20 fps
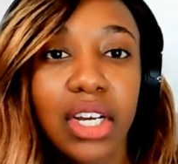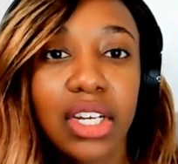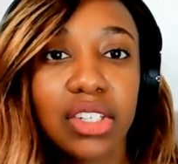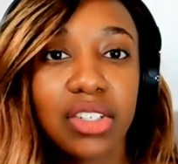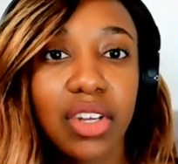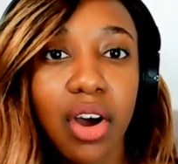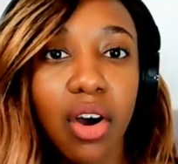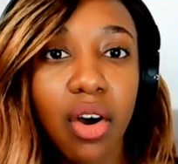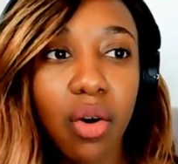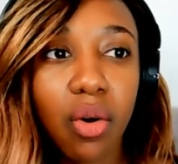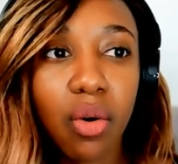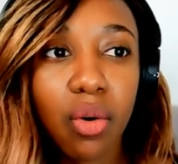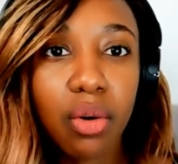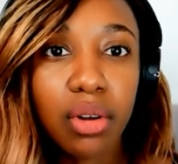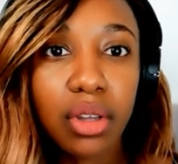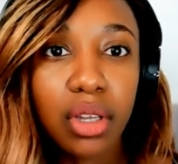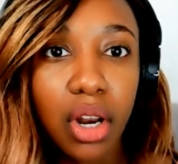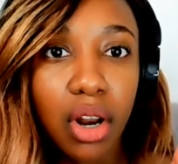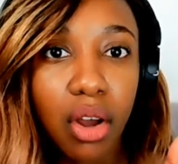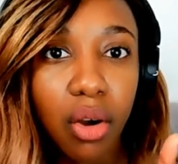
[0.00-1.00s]
so
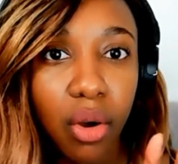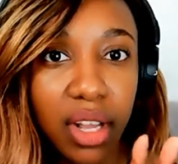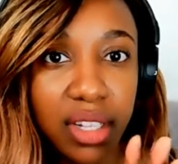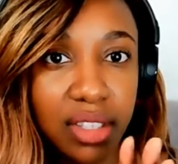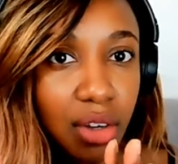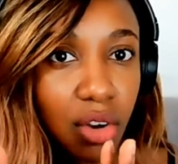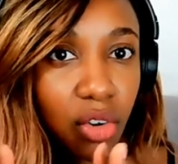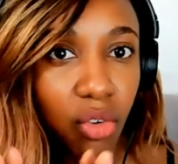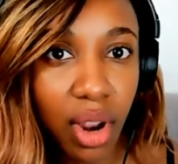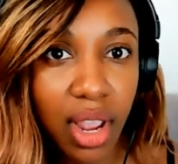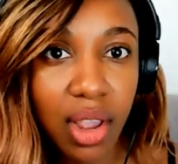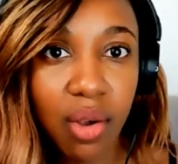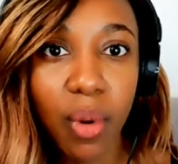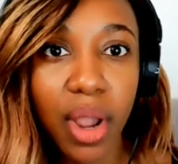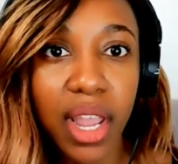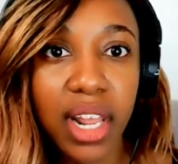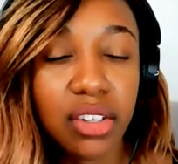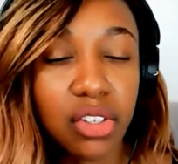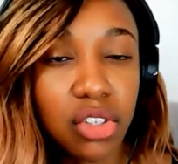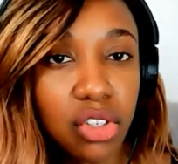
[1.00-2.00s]
you know it's a great
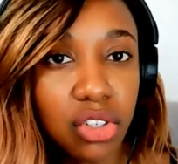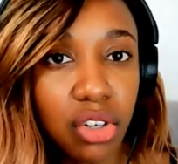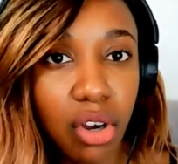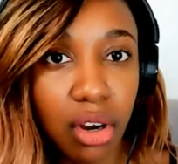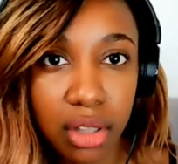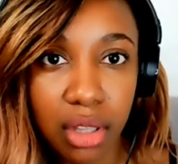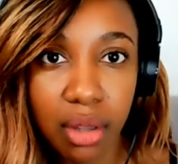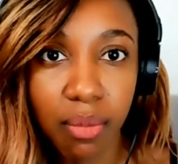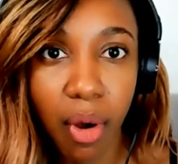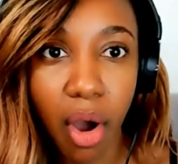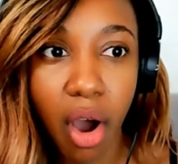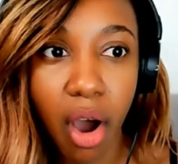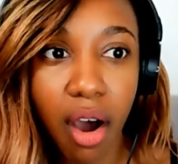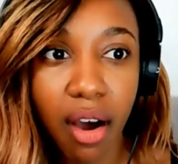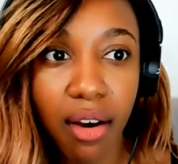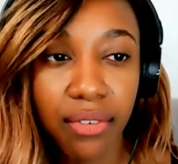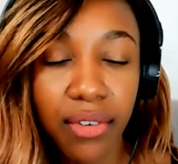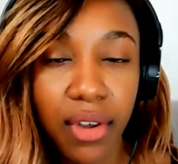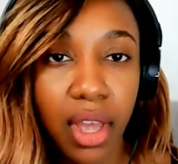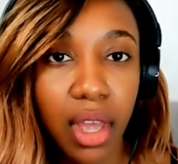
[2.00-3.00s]
way to start them
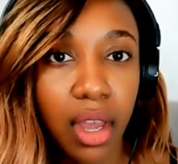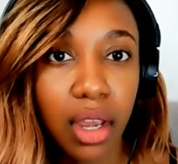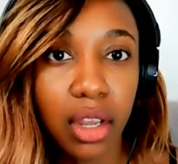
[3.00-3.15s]
off